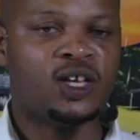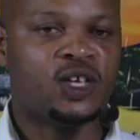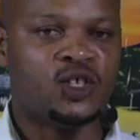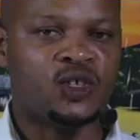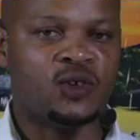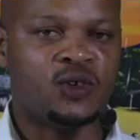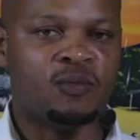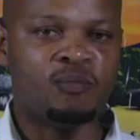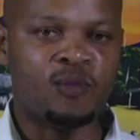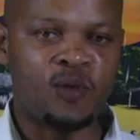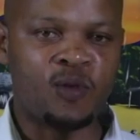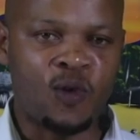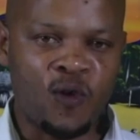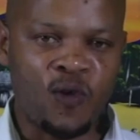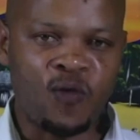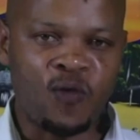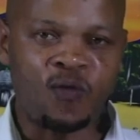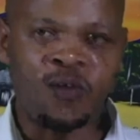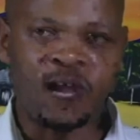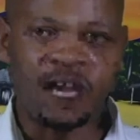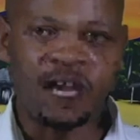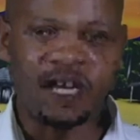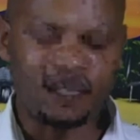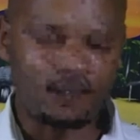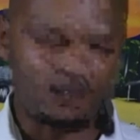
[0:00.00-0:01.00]
then you
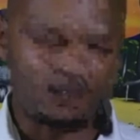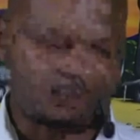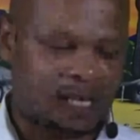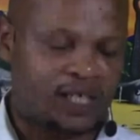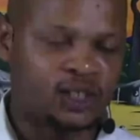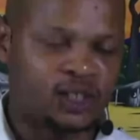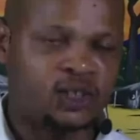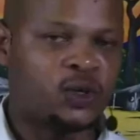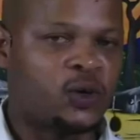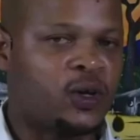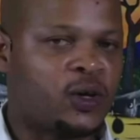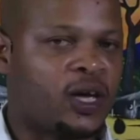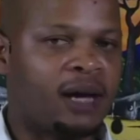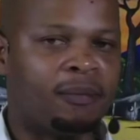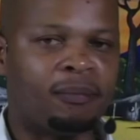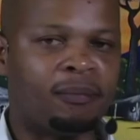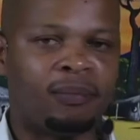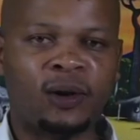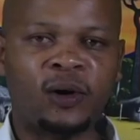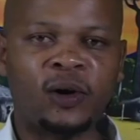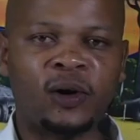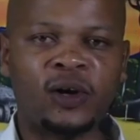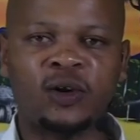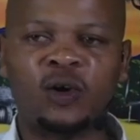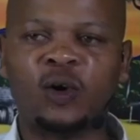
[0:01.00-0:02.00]
move, and then make sure you
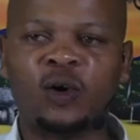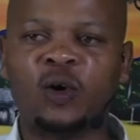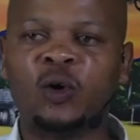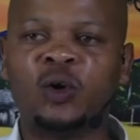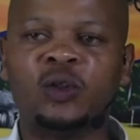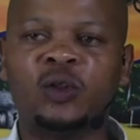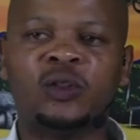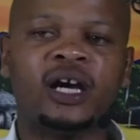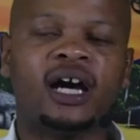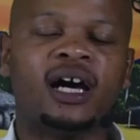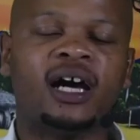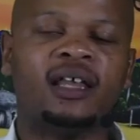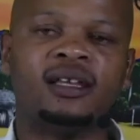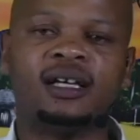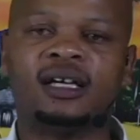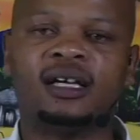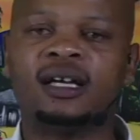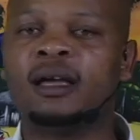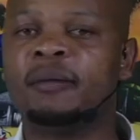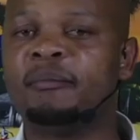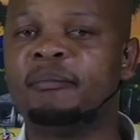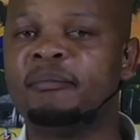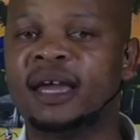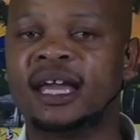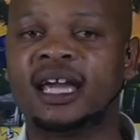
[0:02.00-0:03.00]
employ all the
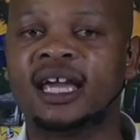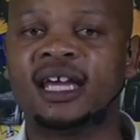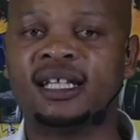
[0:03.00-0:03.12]
other